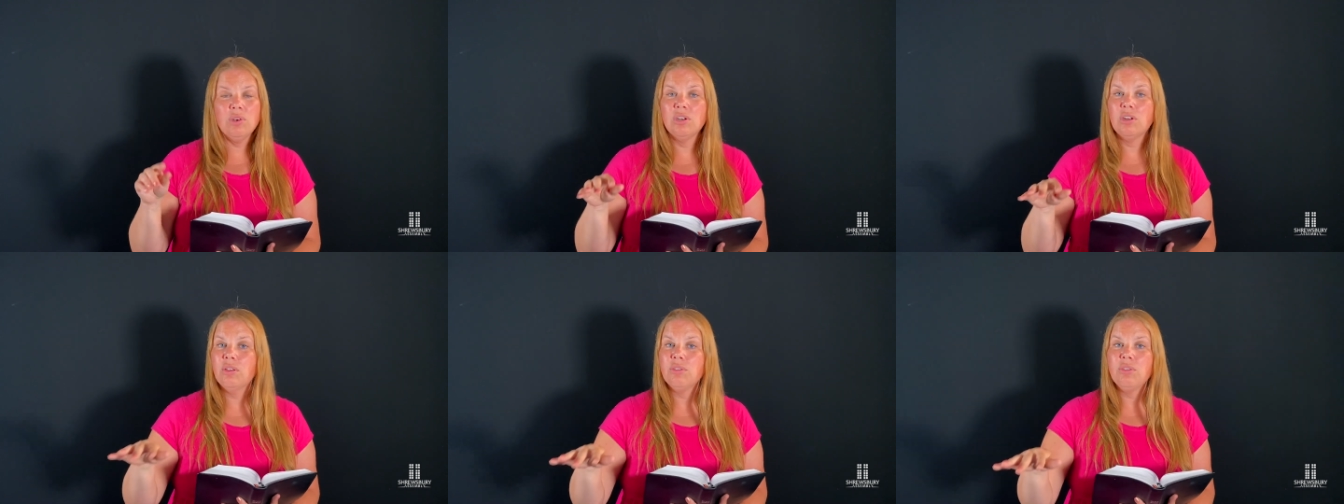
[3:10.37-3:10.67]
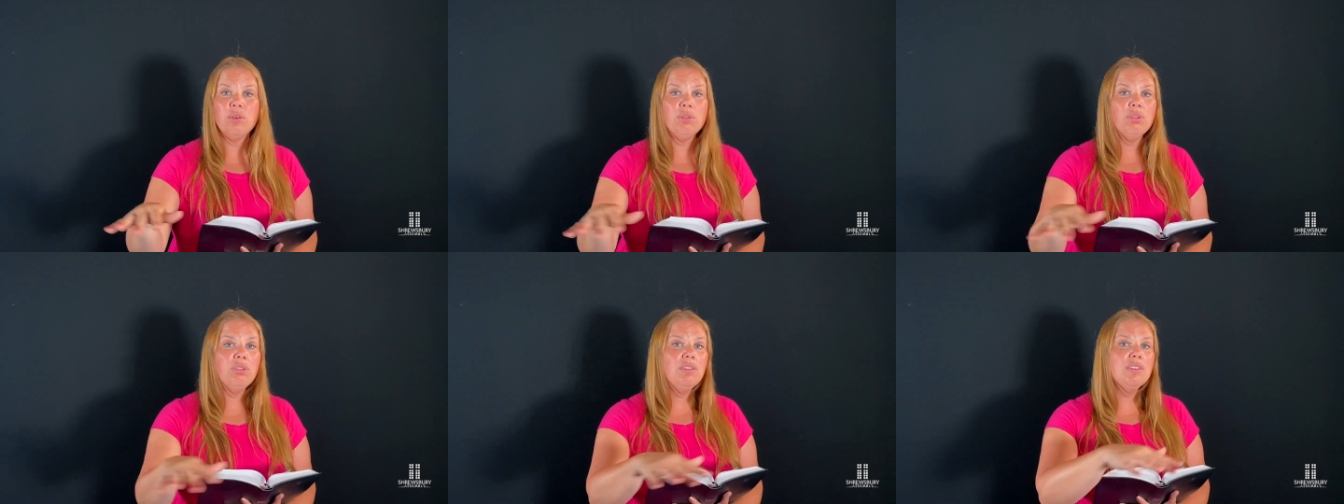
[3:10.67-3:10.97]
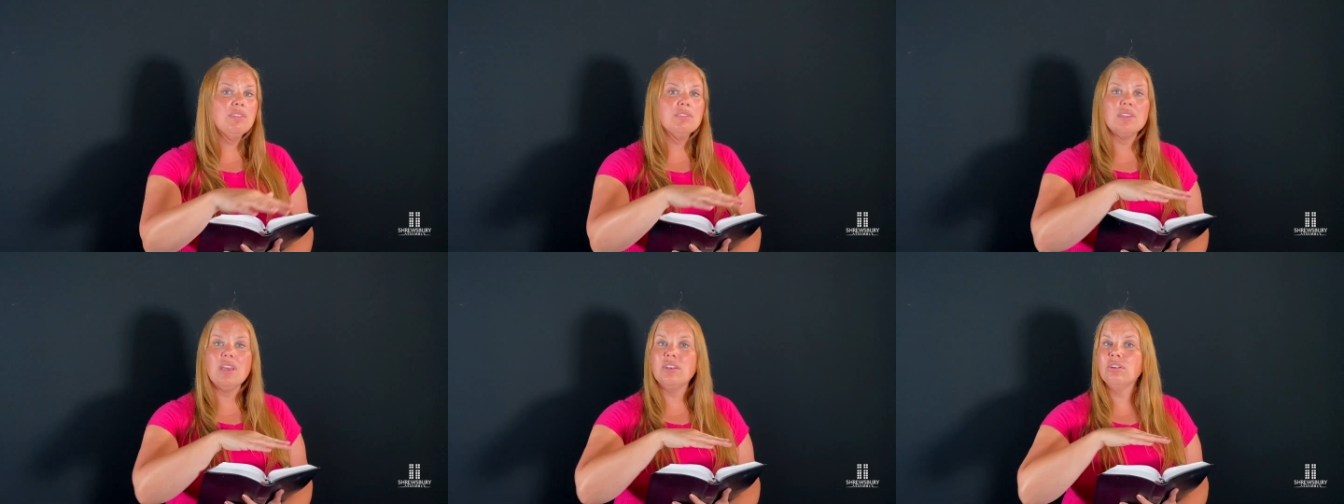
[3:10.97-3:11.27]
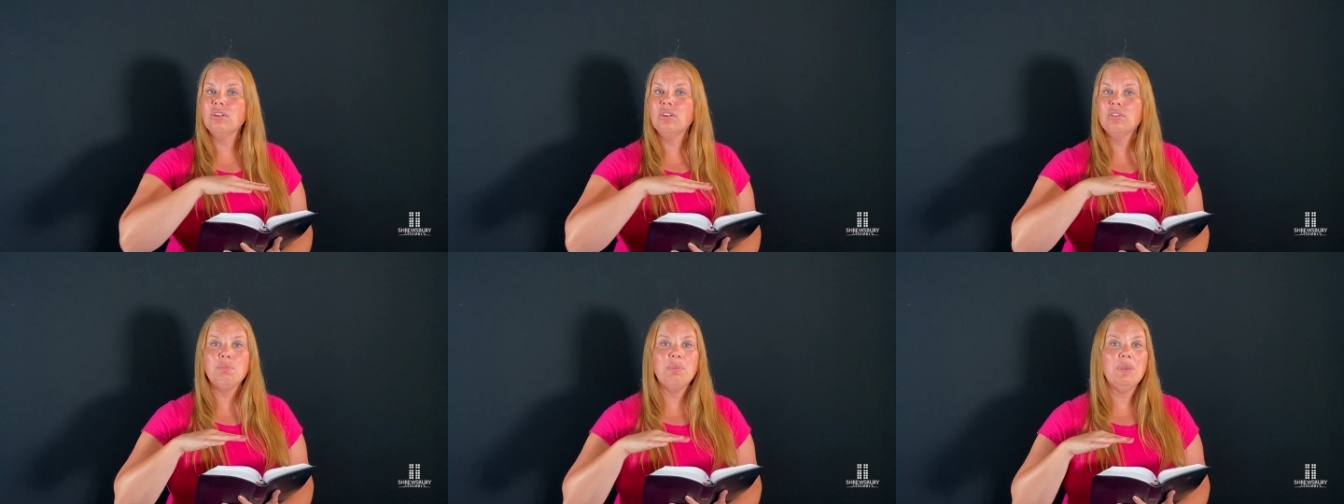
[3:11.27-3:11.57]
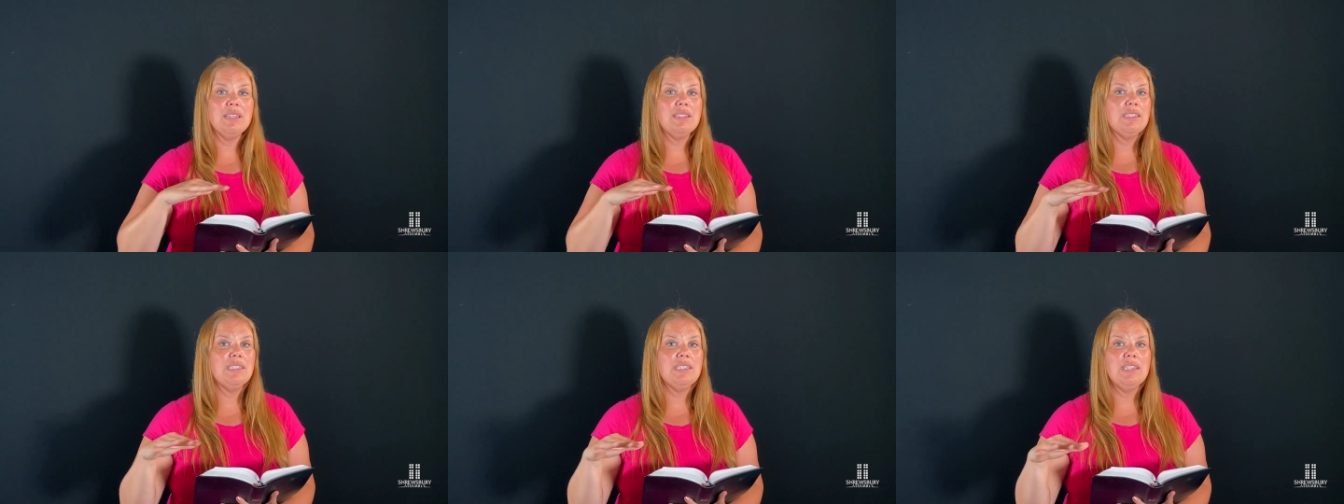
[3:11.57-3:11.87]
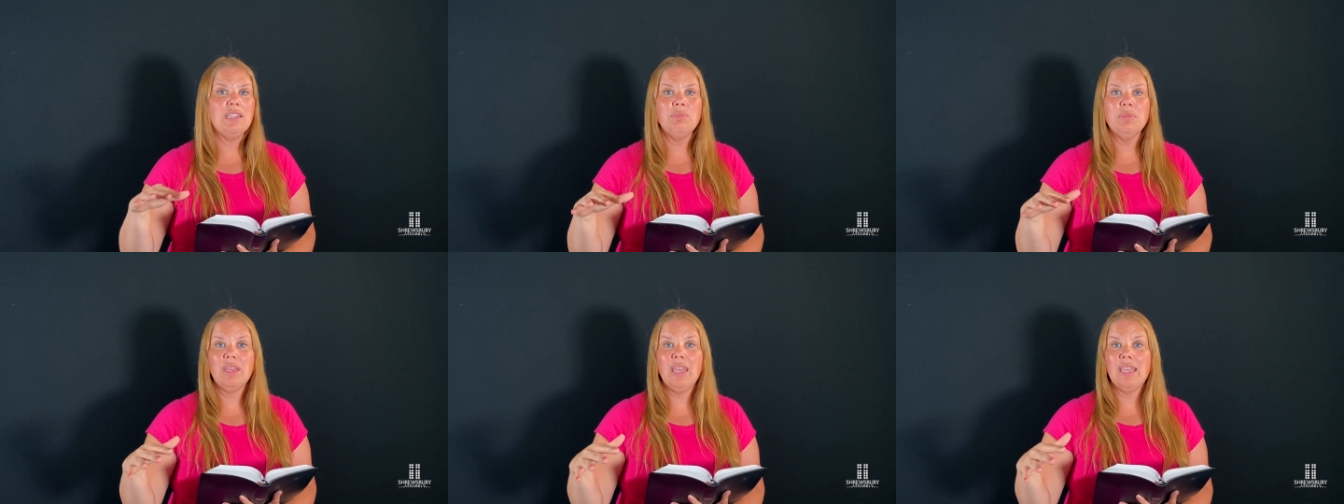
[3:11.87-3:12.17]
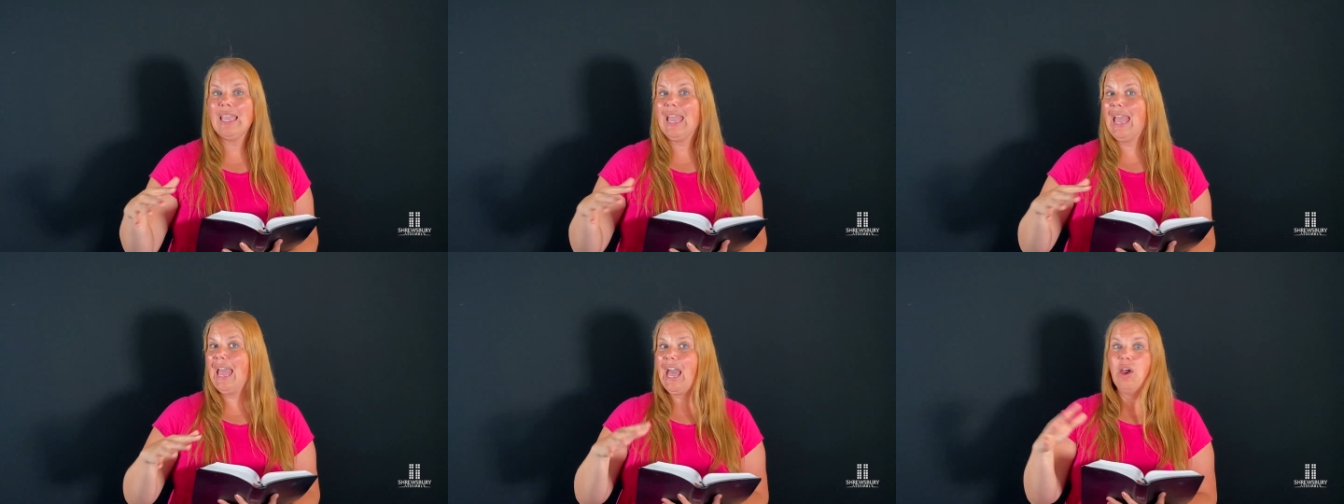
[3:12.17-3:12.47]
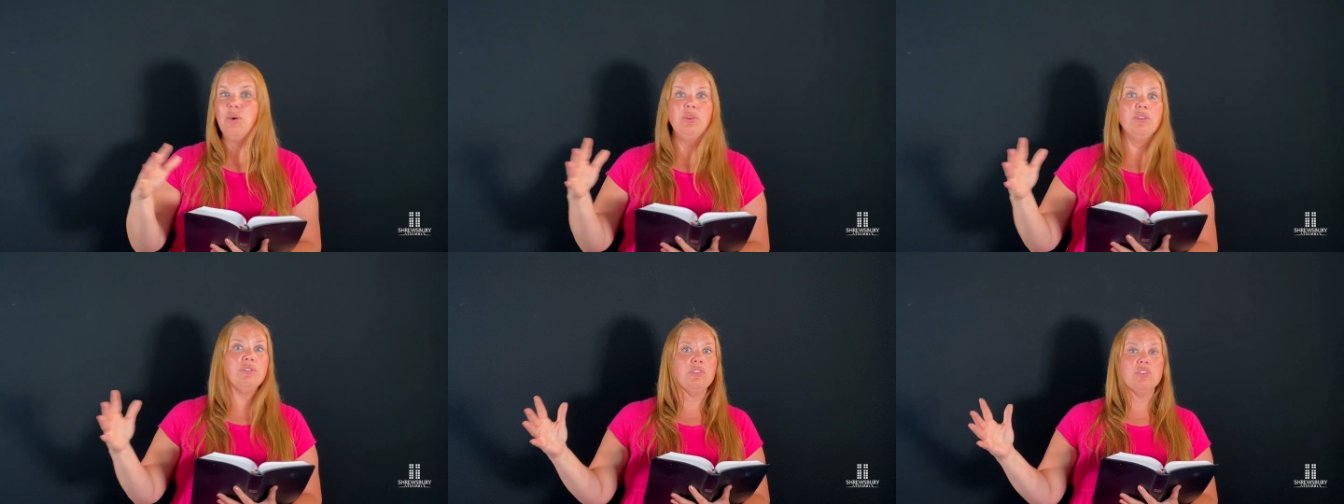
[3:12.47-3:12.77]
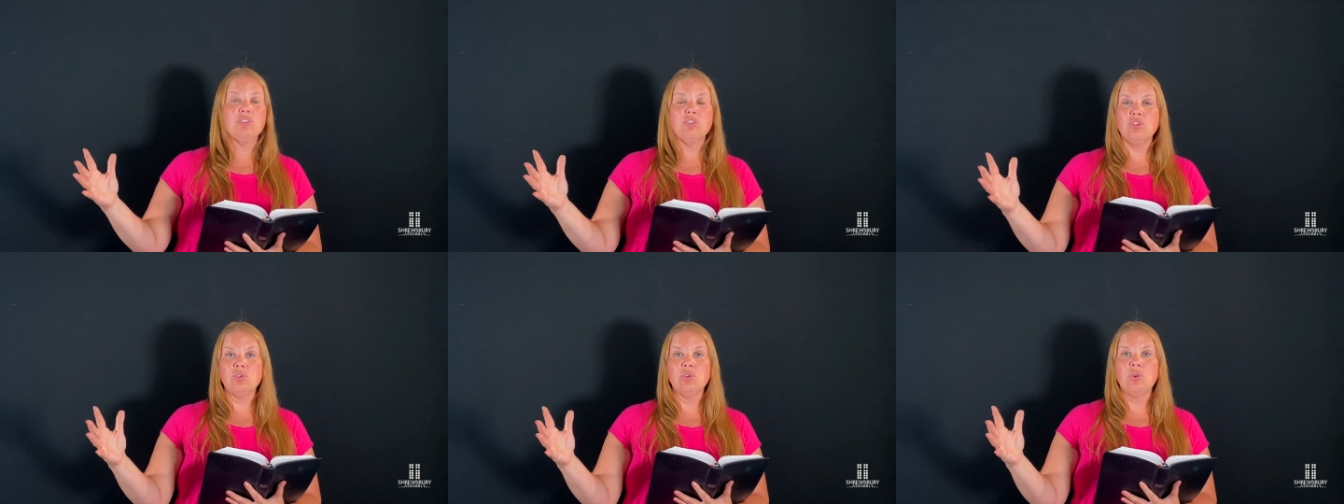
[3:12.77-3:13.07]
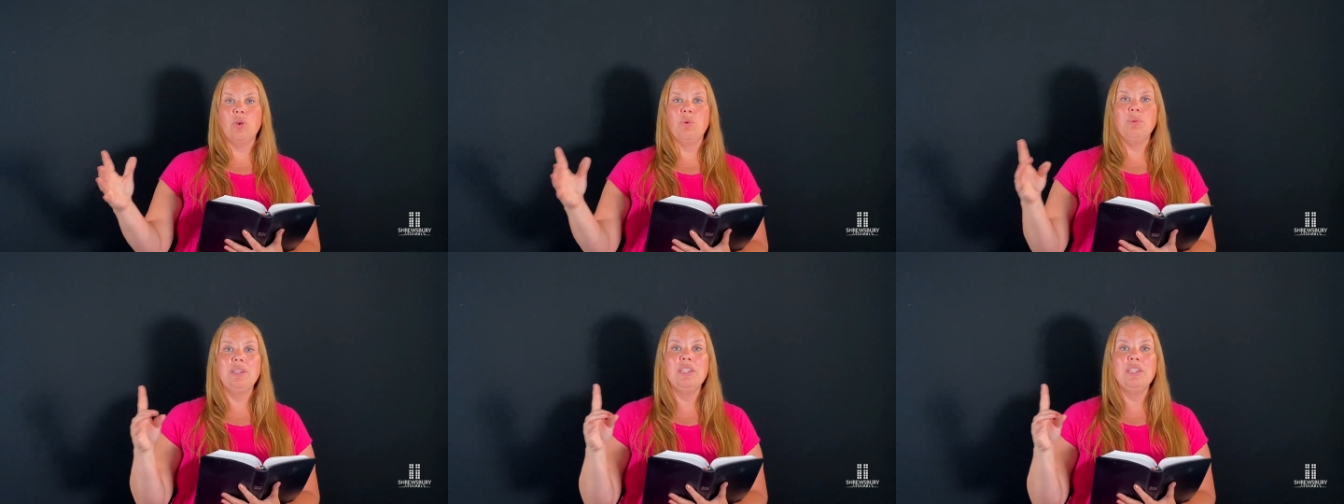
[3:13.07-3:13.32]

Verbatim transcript: And although things on earth might seem like out of control,